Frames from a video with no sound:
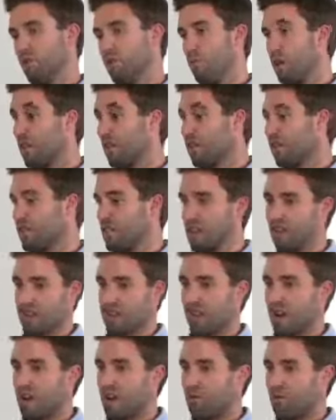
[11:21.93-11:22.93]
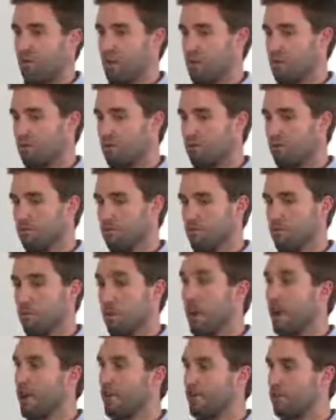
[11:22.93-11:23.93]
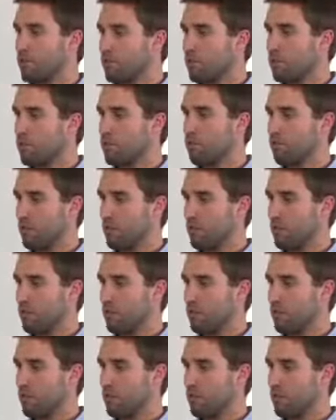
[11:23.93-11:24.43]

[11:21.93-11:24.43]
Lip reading: writing things down like diaries or